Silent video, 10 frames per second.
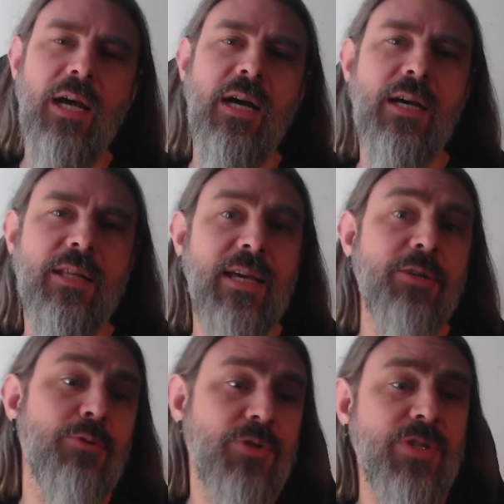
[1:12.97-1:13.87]
that
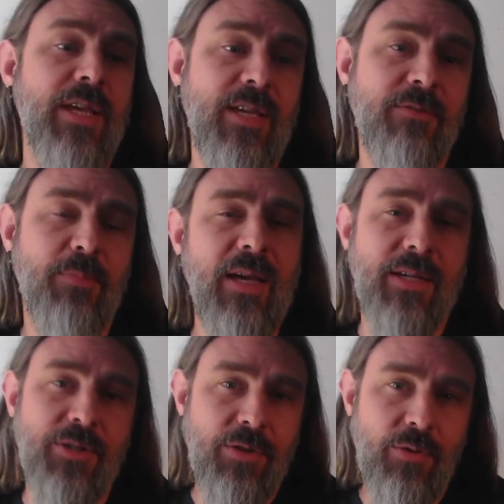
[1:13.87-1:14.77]
you save
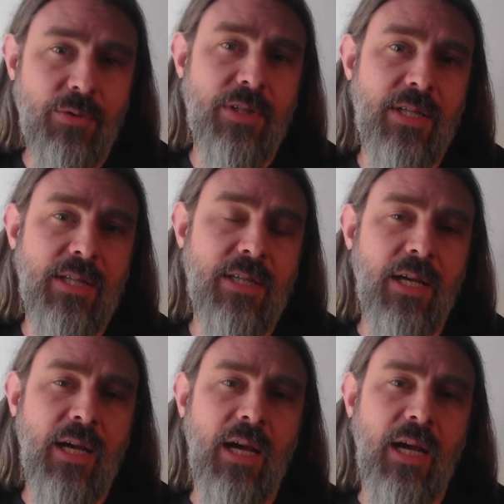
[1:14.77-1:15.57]
back into Unity,